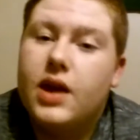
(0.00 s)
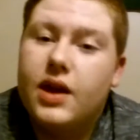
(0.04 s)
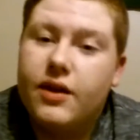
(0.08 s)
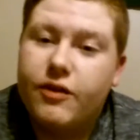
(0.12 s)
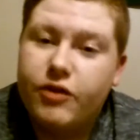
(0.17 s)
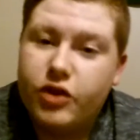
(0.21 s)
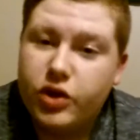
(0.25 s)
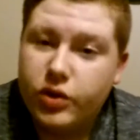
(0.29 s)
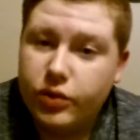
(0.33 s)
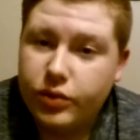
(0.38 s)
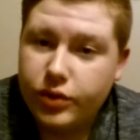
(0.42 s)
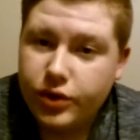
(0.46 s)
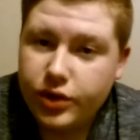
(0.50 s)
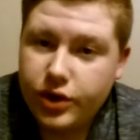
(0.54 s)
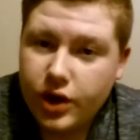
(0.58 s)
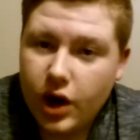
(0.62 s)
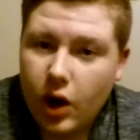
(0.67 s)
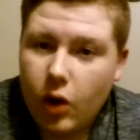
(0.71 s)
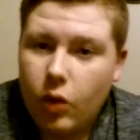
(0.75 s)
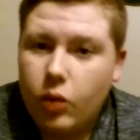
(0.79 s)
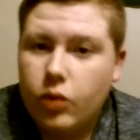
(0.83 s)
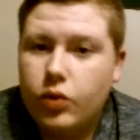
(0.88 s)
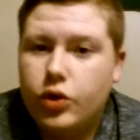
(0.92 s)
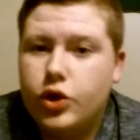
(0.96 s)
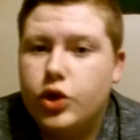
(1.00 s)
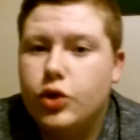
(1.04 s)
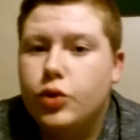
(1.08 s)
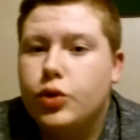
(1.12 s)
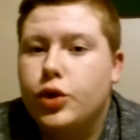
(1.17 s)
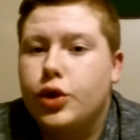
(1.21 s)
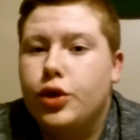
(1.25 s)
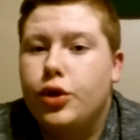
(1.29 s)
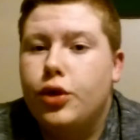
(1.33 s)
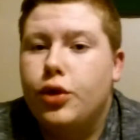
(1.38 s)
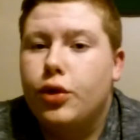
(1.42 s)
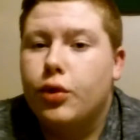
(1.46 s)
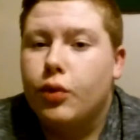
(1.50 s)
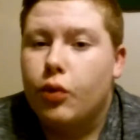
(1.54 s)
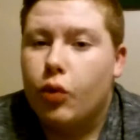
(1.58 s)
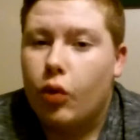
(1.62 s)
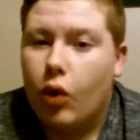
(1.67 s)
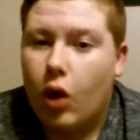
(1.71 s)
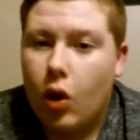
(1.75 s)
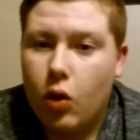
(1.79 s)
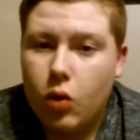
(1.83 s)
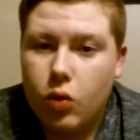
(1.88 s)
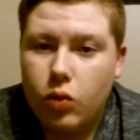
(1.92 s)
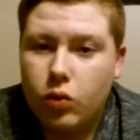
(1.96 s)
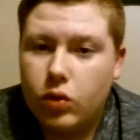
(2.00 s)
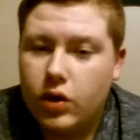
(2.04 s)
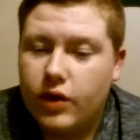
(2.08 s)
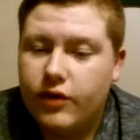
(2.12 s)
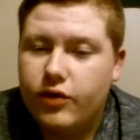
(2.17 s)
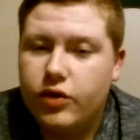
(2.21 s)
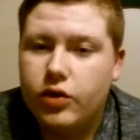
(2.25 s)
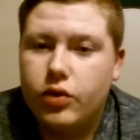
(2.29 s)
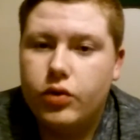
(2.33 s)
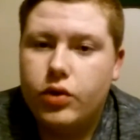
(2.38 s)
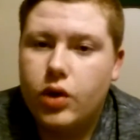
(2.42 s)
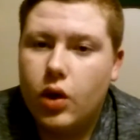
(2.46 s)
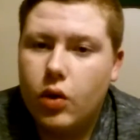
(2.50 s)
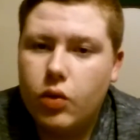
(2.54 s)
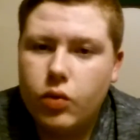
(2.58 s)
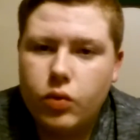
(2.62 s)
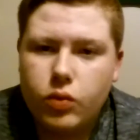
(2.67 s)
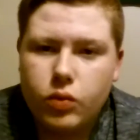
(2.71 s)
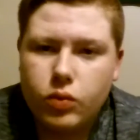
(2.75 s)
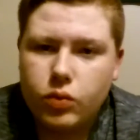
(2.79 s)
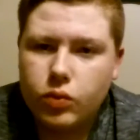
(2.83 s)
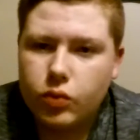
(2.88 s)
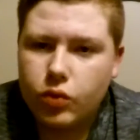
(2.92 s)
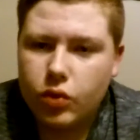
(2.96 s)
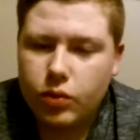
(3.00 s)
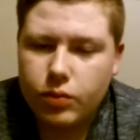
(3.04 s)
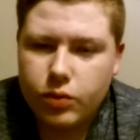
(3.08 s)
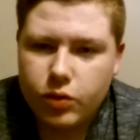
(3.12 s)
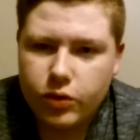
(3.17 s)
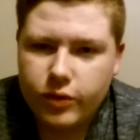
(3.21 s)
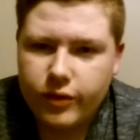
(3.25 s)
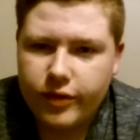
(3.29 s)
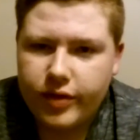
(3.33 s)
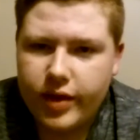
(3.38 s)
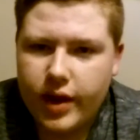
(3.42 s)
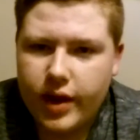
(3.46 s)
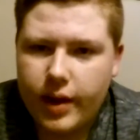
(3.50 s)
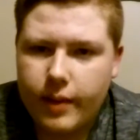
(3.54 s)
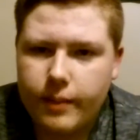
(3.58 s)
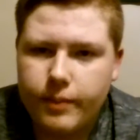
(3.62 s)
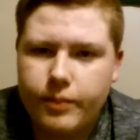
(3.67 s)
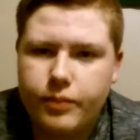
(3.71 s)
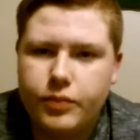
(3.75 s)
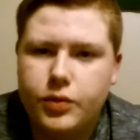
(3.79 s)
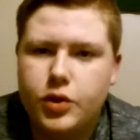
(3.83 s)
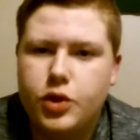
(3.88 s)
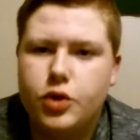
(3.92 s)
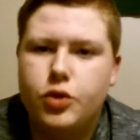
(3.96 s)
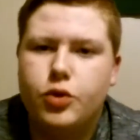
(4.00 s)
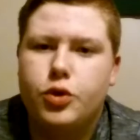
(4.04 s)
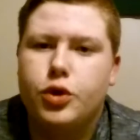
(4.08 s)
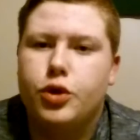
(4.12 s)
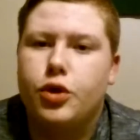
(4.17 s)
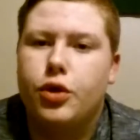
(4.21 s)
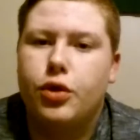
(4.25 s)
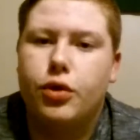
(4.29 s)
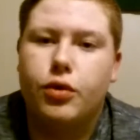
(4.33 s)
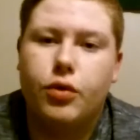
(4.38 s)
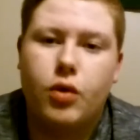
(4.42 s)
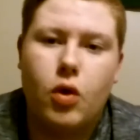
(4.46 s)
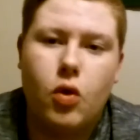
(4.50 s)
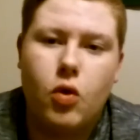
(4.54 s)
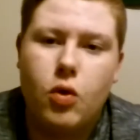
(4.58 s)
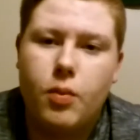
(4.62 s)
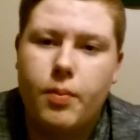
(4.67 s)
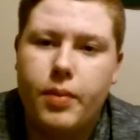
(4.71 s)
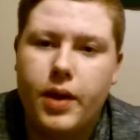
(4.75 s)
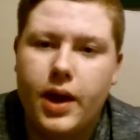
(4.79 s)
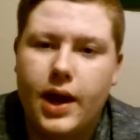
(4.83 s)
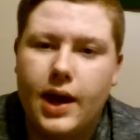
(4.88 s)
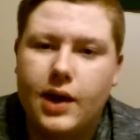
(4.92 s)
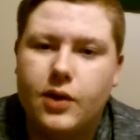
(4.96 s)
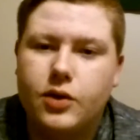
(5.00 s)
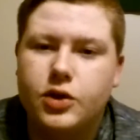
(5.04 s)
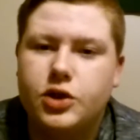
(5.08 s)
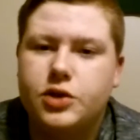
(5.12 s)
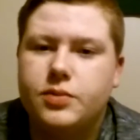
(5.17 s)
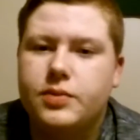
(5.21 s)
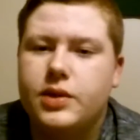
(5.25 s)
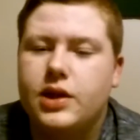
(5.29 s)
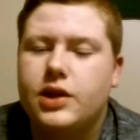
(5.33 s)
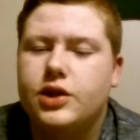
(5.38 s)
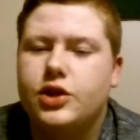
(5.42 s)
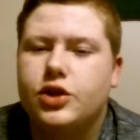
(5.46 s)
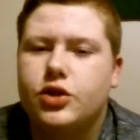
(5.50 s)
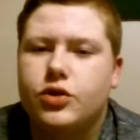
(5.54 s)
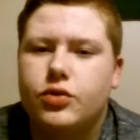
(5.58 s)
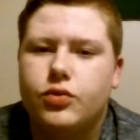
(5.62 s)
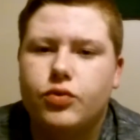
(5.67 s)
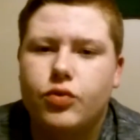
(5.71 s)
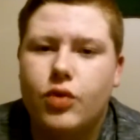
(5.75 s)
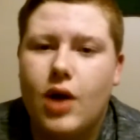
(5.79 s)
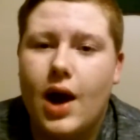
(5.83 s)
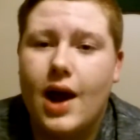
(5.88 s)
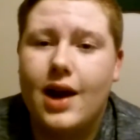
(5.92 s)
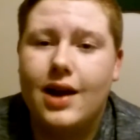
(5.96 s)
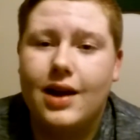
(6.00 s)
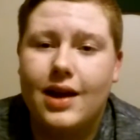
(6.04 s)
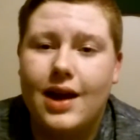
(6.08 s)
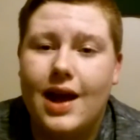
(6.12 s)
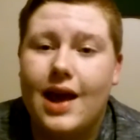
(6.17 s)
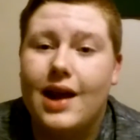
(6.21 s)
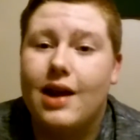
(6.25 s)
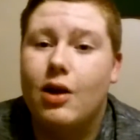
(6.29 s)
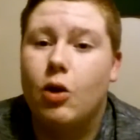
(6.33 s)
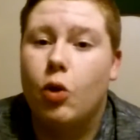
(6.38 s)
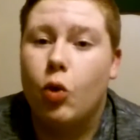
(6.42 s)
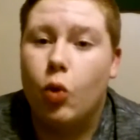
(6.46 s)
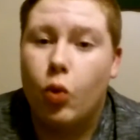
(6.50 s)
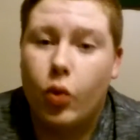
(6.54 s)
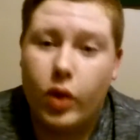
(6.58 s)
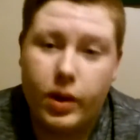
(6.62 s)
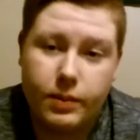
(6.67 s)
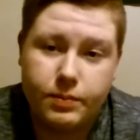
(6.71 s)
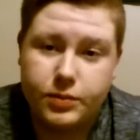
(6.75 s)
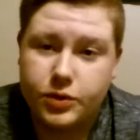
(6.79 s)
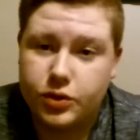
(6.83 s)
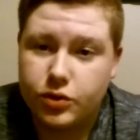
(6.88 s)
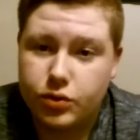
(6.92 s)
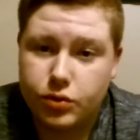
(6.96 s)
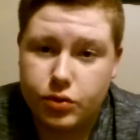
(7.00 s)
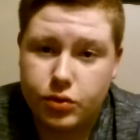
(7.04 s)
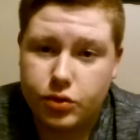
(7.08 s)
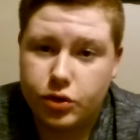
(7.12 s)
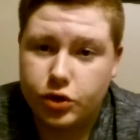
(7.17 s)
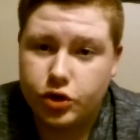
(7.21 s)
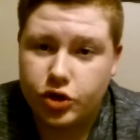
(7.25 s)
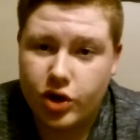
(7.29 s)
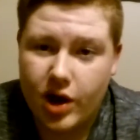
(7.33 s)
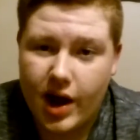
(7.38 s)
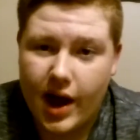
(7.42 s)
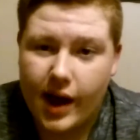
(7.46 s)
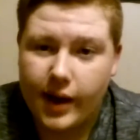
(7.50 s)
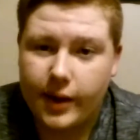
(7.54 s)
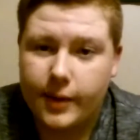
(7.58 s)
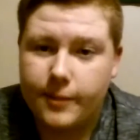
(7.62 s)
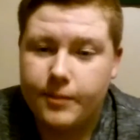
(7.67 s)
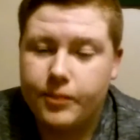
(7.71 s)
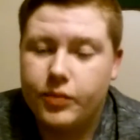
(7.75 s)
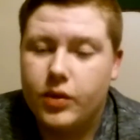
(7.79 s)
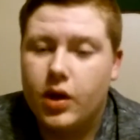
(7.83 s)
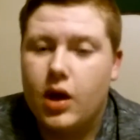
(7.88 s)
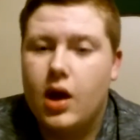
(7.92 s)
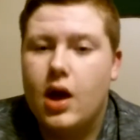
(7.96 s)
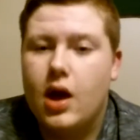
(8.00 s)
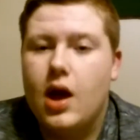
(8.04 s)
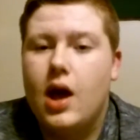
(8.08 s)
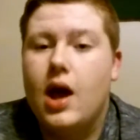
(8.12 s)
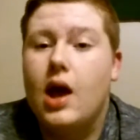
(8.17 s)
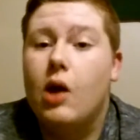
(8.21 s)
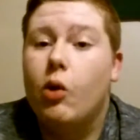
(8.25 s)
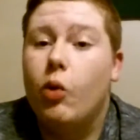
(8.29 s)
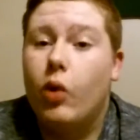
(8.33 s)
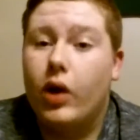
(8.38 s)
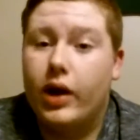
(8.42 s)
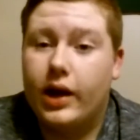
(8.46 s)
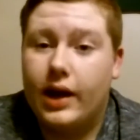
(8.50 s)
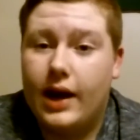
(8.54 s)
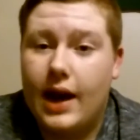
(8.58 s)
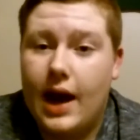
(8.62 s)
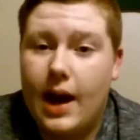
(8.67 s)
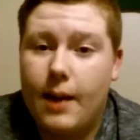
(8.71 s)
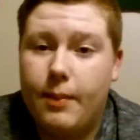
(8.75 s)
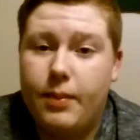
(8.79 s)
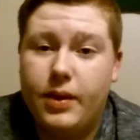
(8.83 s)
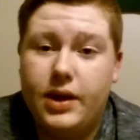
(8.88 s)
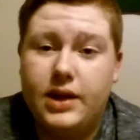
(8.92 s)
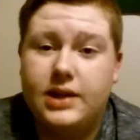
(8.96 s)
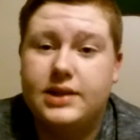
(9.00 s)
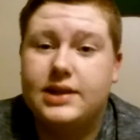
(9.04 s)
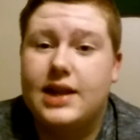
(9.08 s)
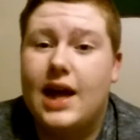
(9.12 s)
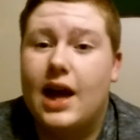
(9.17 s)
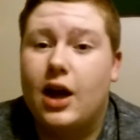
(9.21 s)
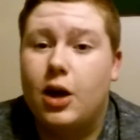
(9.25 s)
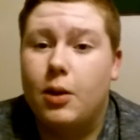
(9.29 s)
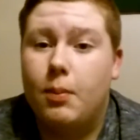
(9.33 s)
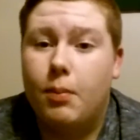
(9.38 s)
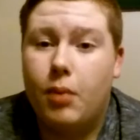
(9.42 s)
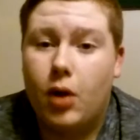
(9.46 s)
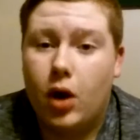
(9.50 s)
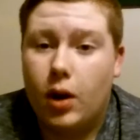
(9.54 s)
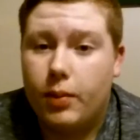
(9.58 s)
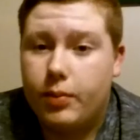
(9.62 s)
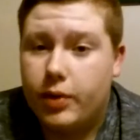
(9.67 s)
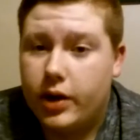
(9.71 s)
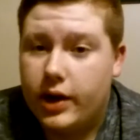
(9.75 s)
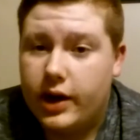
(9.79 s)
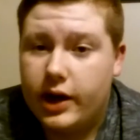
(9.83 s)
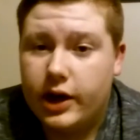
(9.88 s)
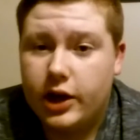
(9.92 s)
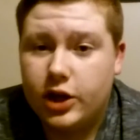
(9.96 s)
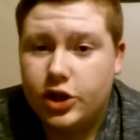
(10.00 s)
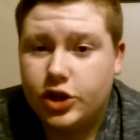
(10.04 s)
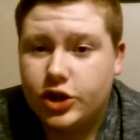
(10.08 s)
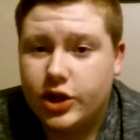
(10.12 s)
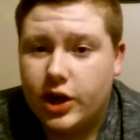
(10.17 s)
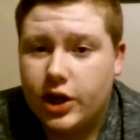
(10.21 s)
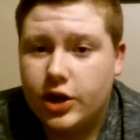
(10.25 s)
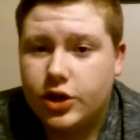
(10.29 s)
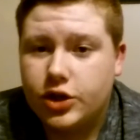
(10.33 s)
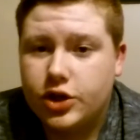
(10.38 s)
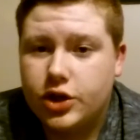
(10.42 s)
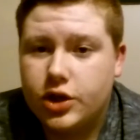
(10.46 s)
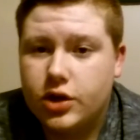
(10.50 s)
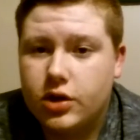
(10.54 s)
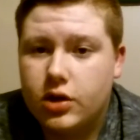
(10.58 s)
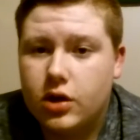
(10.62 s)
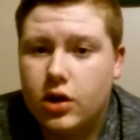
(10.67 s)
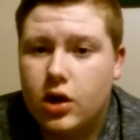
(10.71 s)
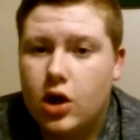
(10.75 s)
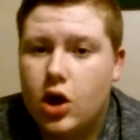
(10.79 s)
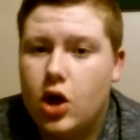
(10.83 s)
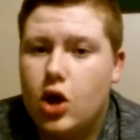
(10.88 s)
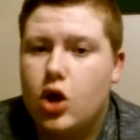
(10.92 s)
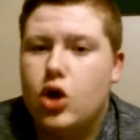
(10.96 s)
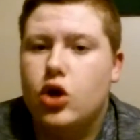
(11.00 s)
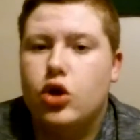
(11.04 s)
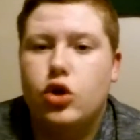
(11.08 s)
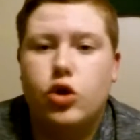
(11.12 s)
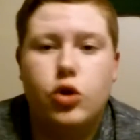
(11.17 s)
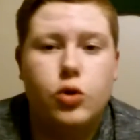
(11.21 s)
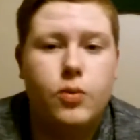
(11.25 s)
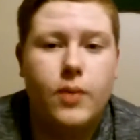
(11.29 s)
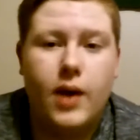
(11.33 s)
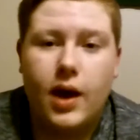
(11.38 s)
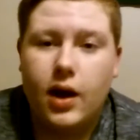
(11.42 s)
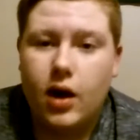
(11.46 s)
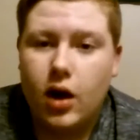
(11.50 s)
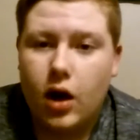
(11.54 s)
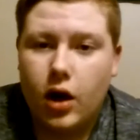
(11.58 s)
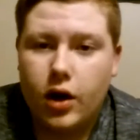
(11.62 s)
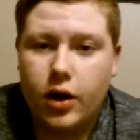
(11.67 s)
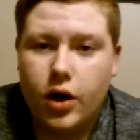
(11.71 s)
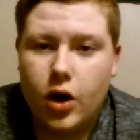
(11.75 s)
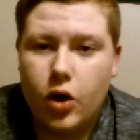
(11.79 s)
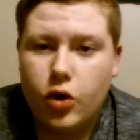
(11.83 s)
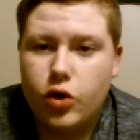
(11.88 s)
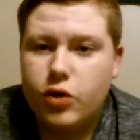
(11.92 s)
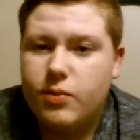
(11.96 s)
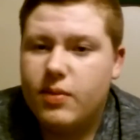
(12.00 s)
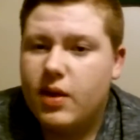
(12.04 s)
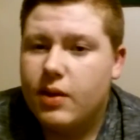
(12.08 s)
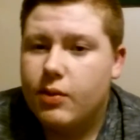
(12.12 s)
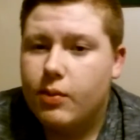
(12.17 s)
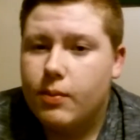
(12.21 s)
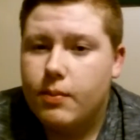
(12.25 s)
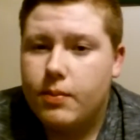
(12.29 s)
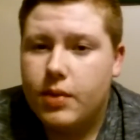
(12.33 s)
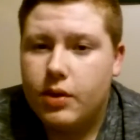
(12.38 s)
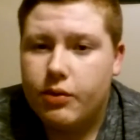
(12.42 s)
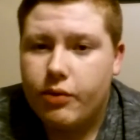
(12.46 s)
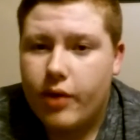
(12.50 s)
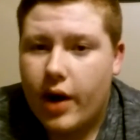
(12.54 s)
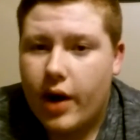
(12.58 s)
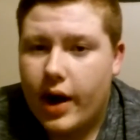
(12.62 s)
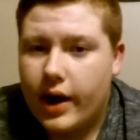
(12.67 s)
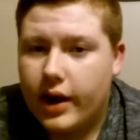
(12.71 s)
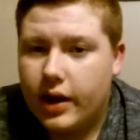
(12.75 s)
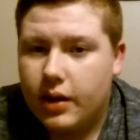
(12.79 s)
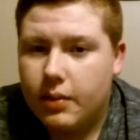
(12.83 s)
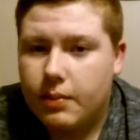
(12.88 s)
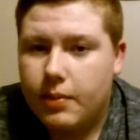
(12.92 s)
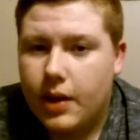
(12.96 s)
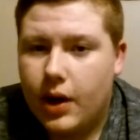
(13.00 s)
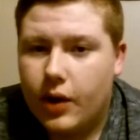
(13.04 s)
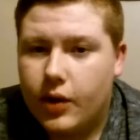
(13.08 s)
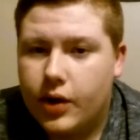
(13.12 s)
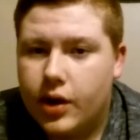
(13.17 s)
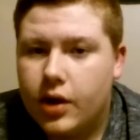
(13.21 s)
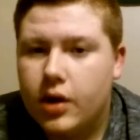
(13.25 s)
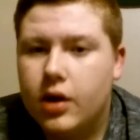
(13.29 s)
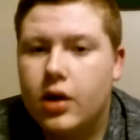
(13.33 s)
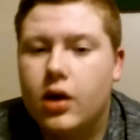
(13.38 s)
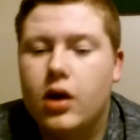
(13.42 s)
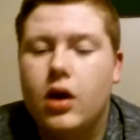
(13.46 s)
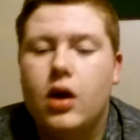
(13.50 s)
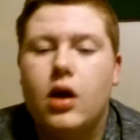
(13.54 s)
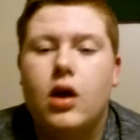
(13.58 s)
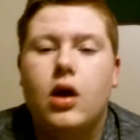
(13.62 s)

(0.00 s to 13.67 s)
if you don't, if you don't remove them, you could throw a pick, which means you're riding and it rips through the track. What can happen is that could pop your heat exchanger. You may not know, you may be riding in powder.